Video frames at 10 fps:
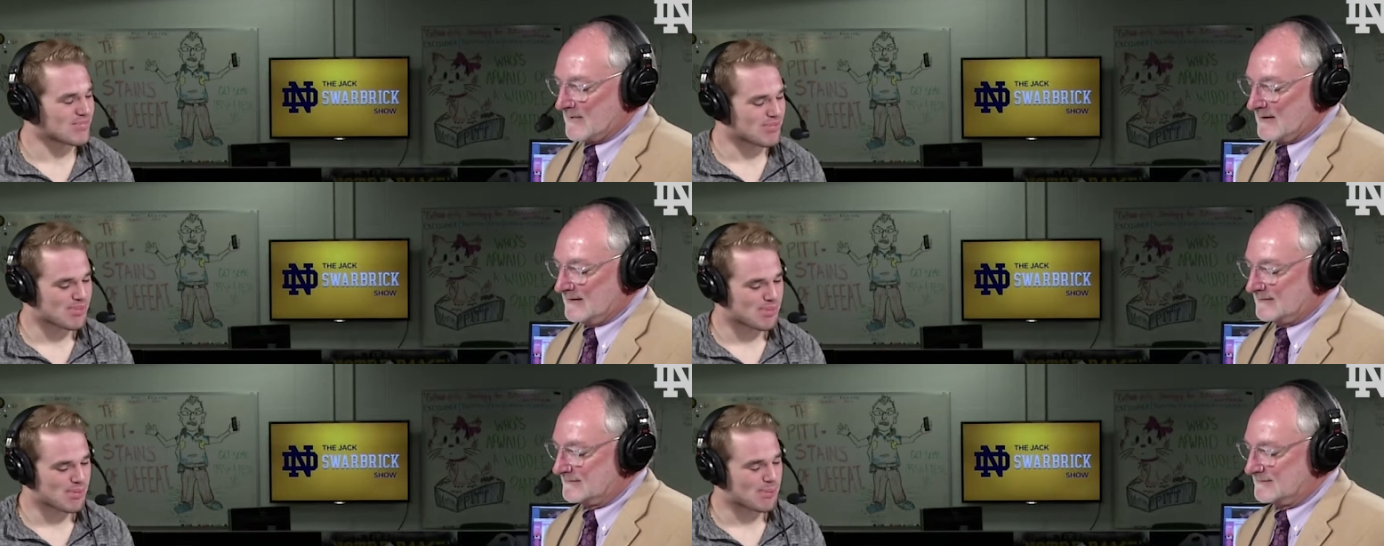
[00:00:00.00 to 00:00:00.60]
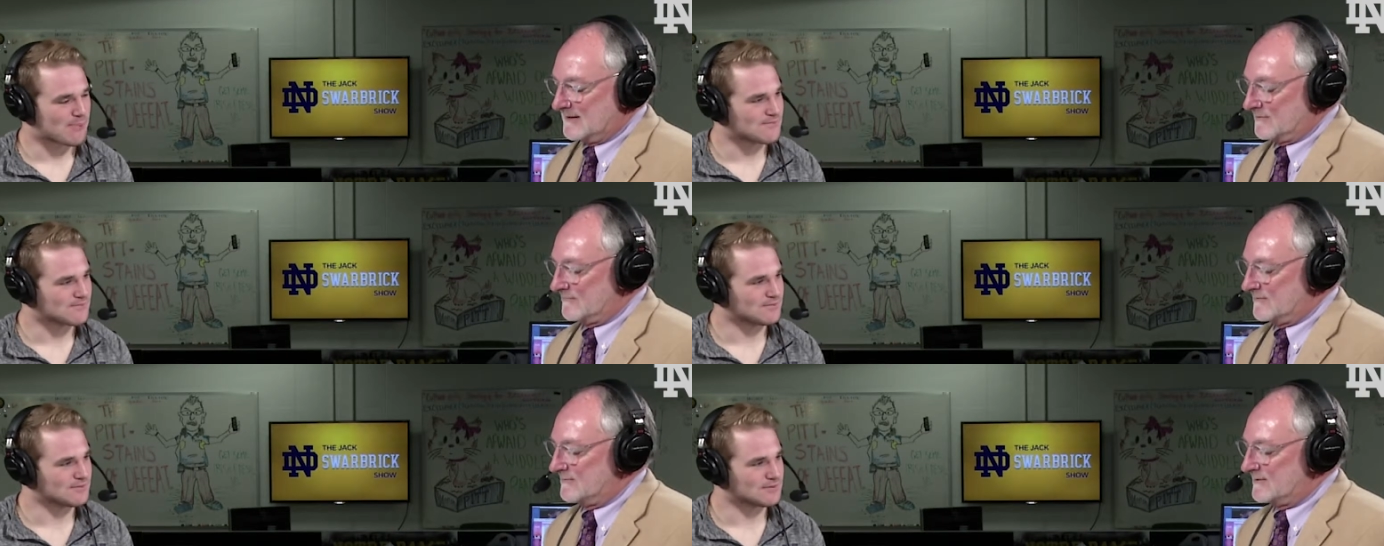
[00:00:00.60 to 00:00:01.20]

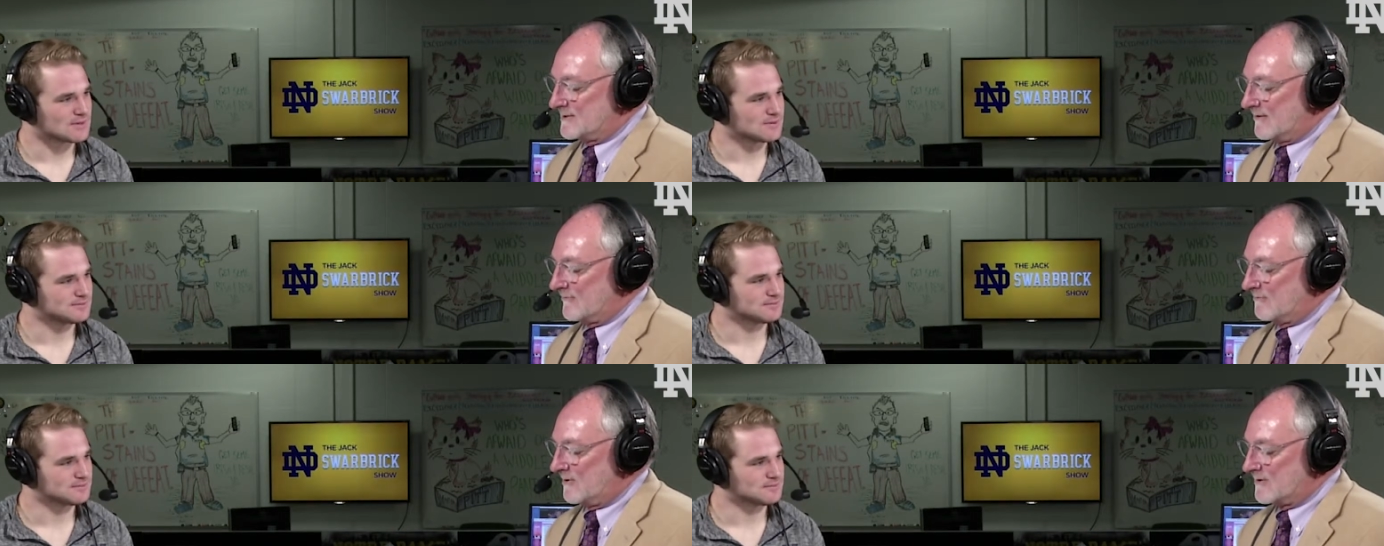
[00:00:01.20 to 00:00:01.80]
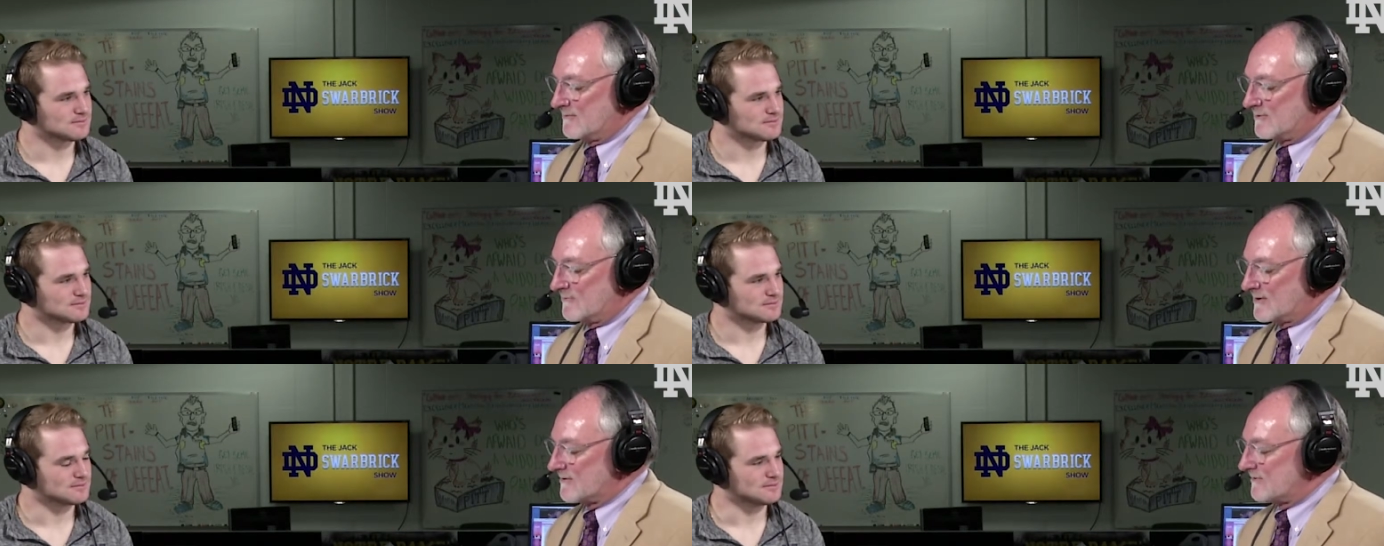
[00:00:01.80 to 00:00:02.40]
Speaker 1: another really tough opponent. But
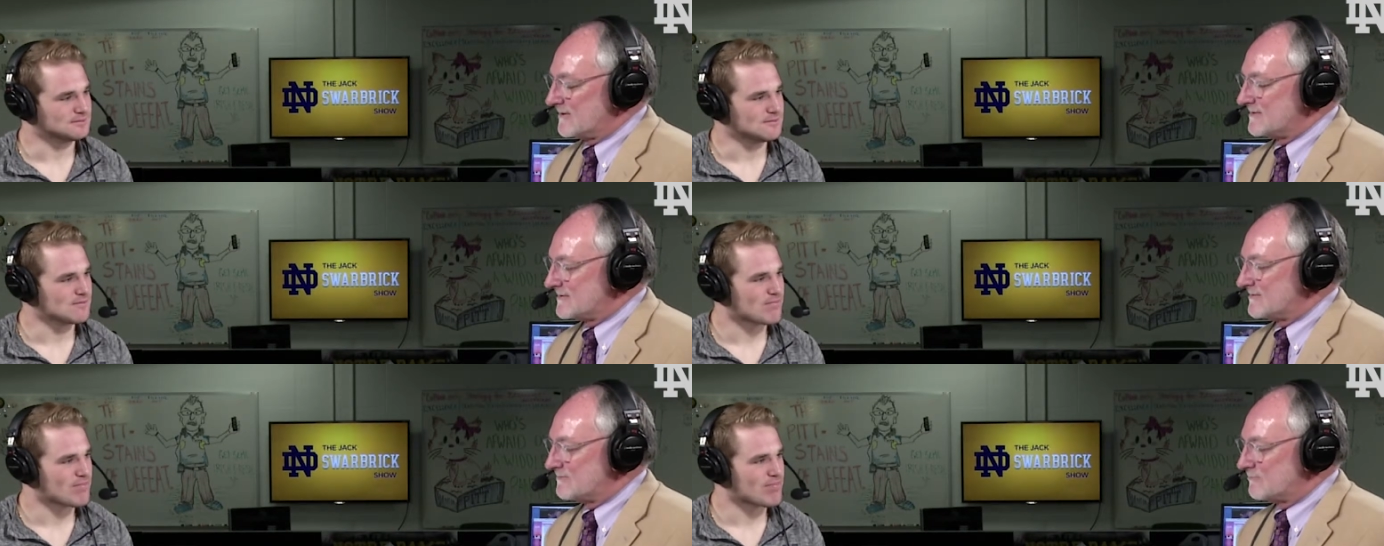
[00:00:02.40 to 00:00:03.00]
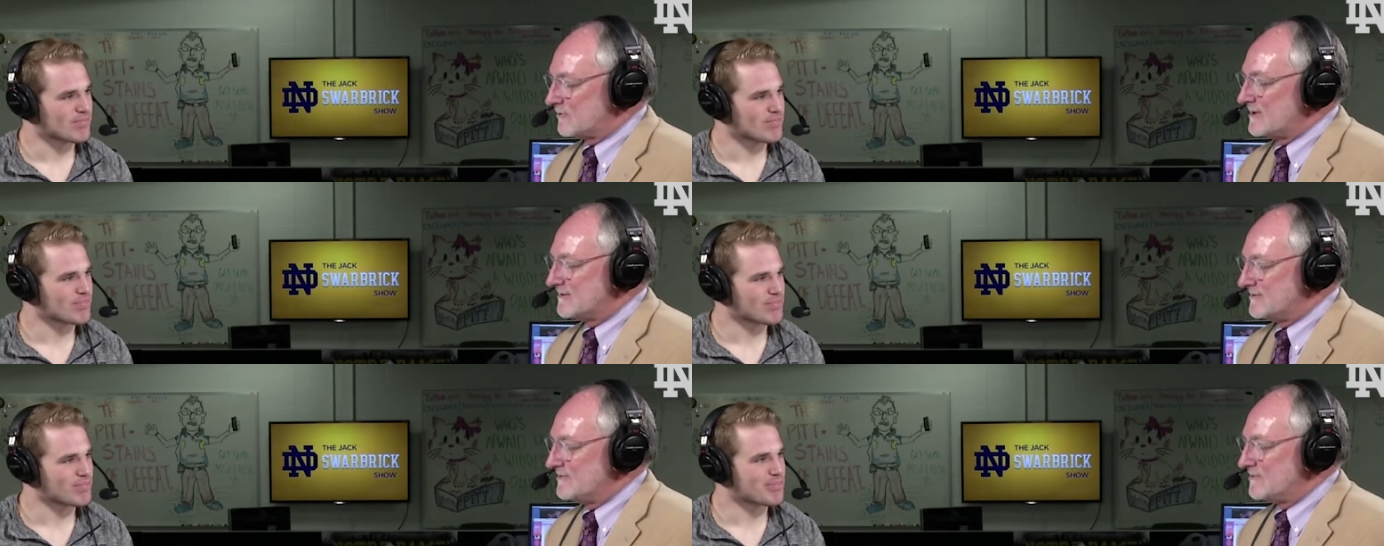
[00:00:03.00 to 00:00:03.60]
one of the things that's
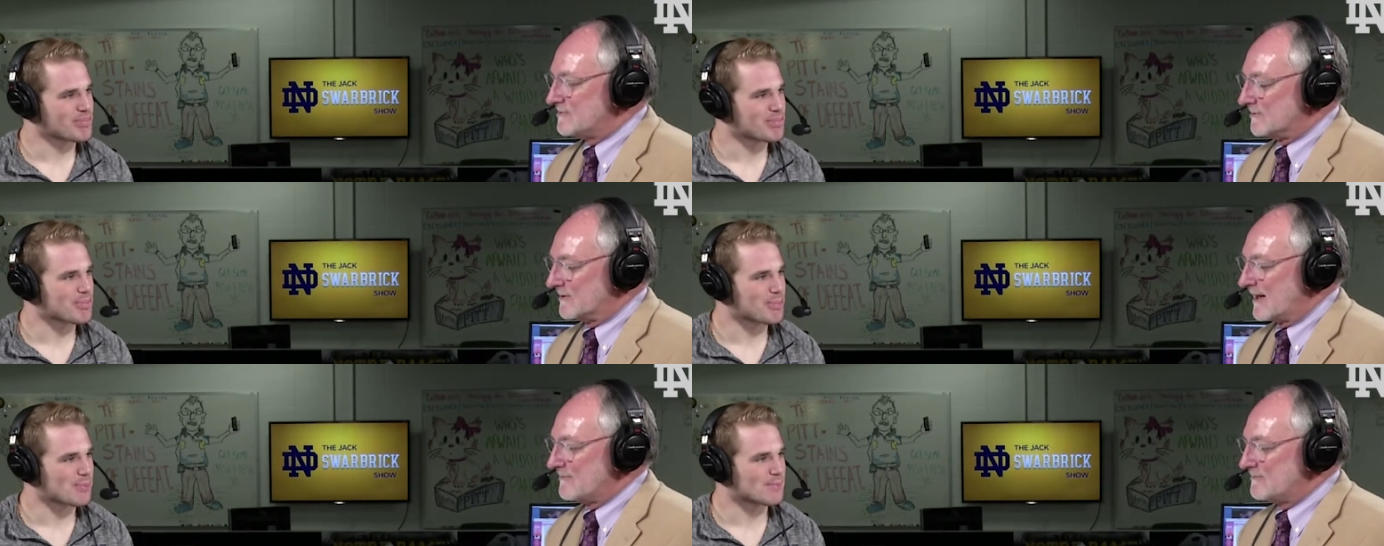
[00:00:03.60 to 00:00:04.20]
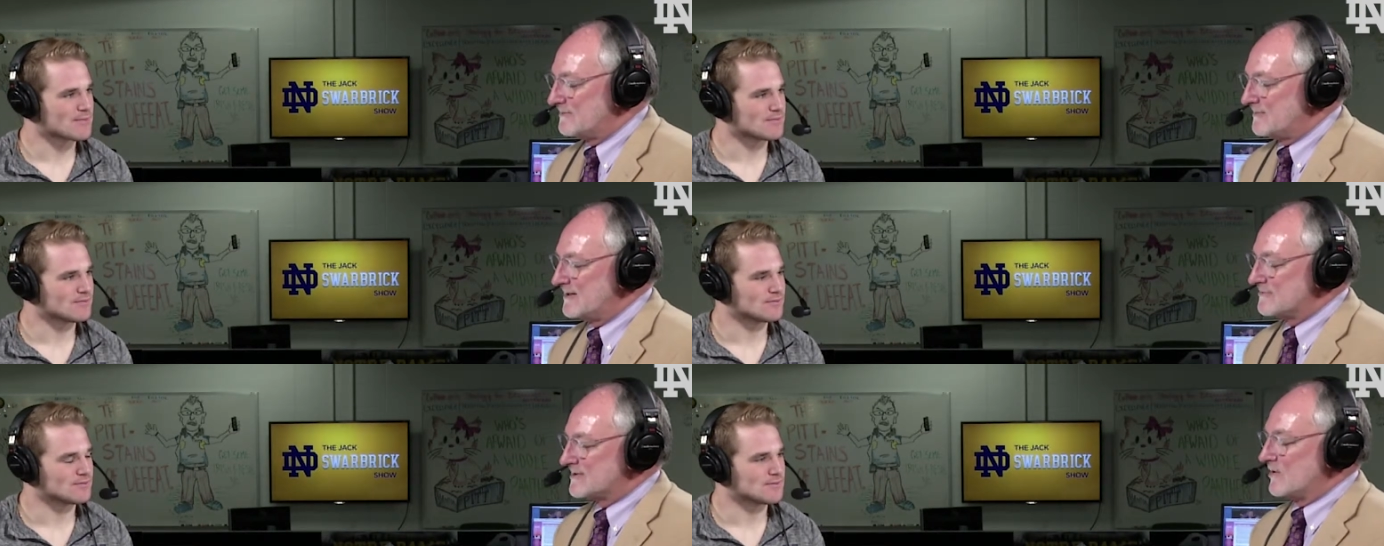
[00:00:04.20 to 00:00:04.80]
pretty unusual, and I, it'd
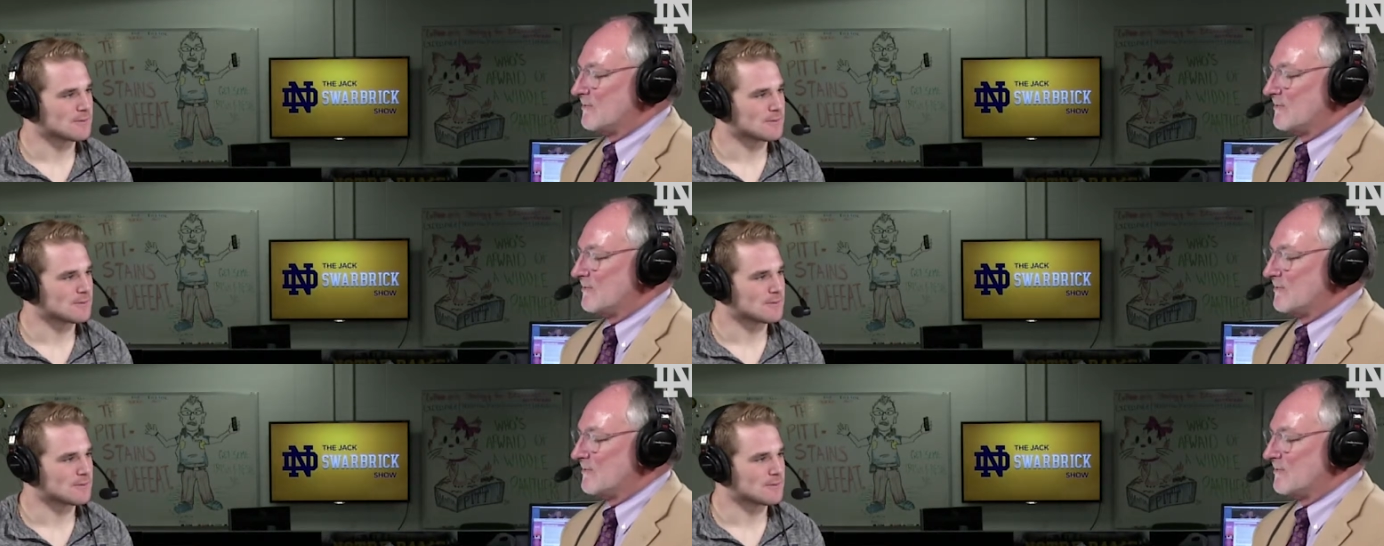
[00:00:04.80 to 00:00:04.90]
be interesting to go